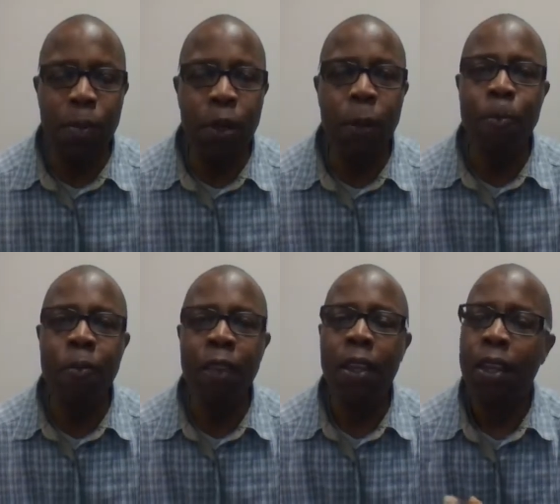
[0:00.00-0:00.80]
But
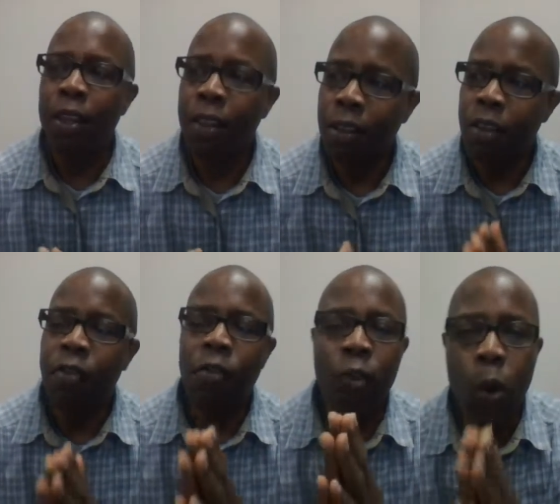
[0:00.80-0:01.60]
the the
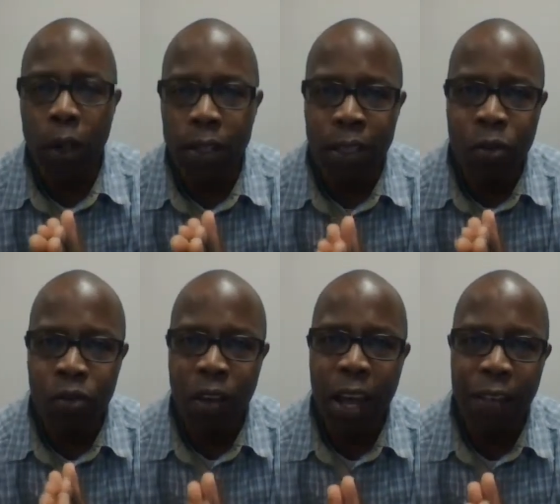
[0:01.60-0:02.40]
focus and the
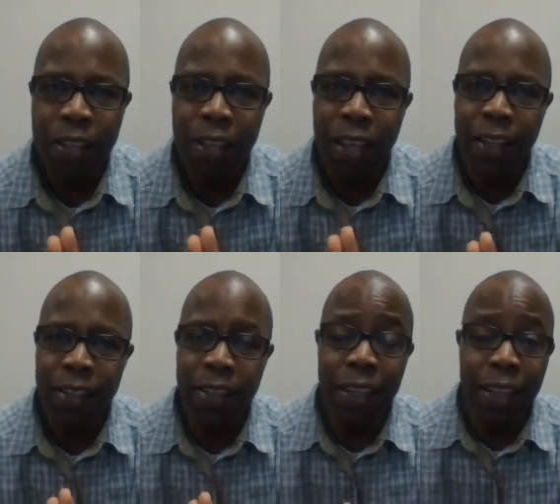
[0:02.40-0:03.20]
drive it
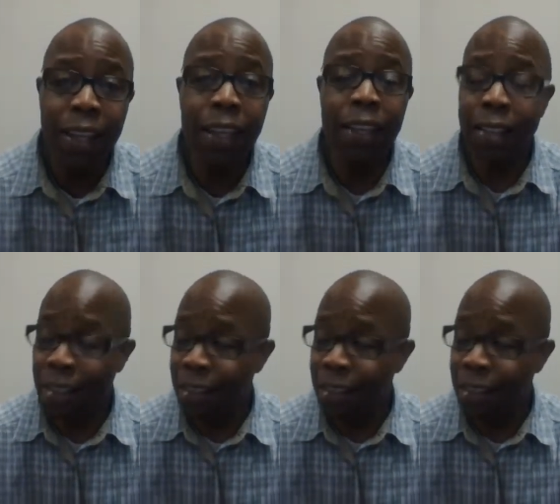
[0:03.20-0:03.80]
takes to get